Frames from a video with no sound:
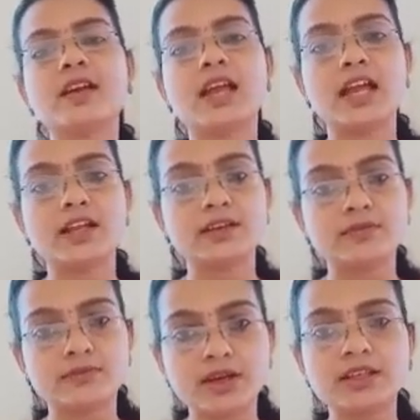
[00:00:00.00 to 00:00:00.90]
And
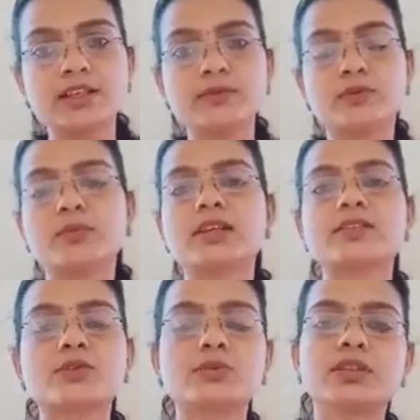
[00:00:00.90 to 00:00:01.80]
finally for my
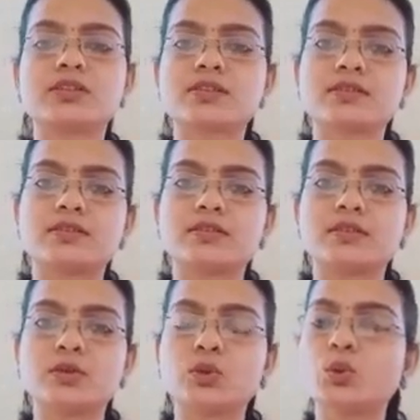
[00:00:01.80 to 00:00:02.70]
students,
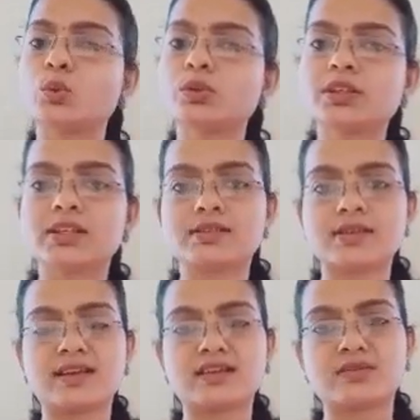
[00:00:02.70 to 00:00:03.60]
don't get
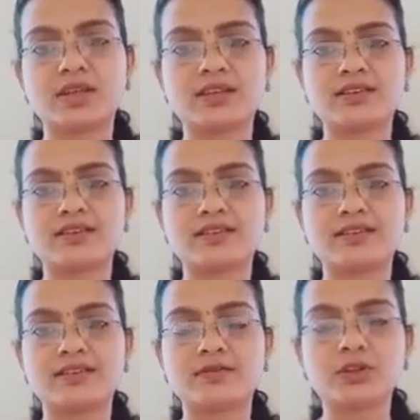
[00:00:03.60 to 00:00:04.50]
angry
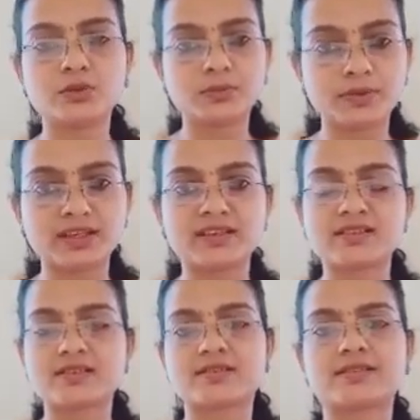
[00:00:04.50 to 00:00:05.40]
with your
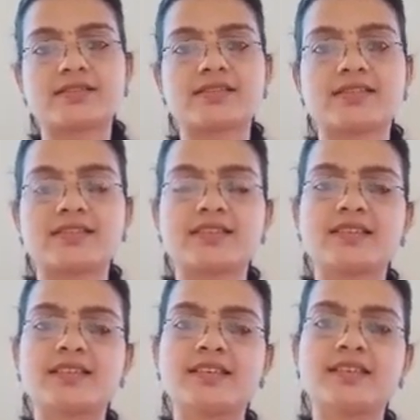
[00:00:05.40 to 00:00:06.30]
parents.
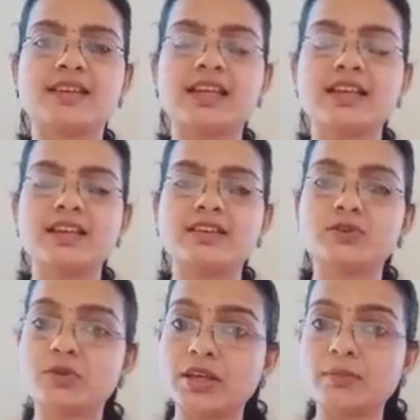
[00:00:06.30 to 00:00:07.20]

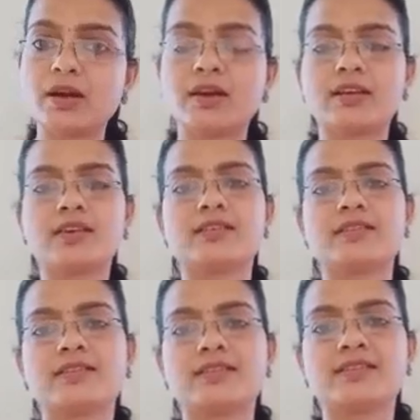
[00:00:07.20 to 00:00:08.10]
Dream high
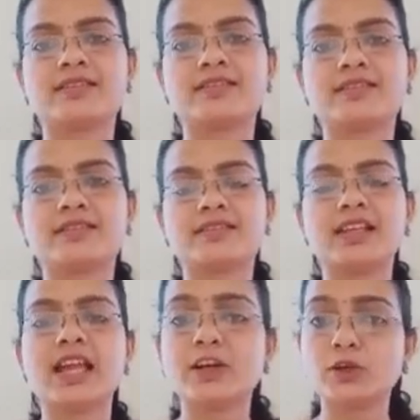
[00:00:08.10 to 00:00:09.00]

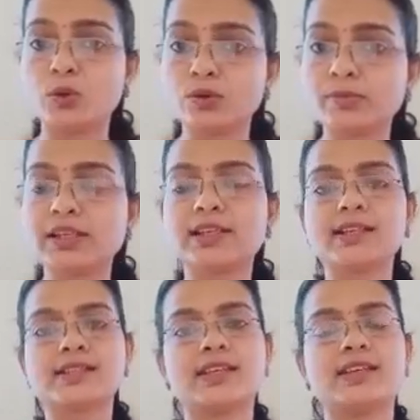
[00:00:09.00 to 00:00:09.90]
and don't be
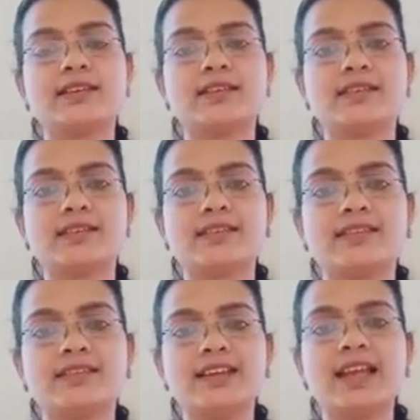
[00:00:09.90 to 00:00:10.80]
lazy
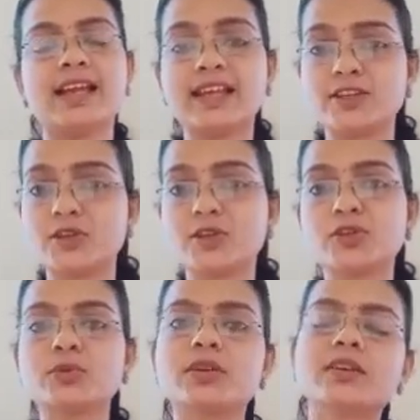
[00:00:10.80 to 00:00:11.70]
and attend
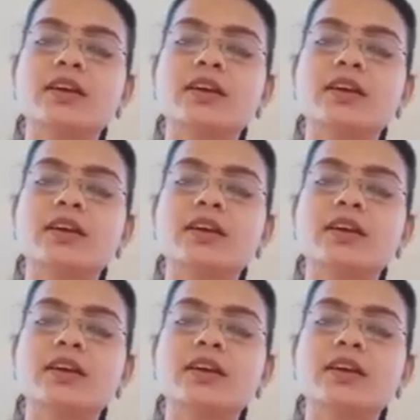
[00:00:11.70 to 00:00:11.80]
your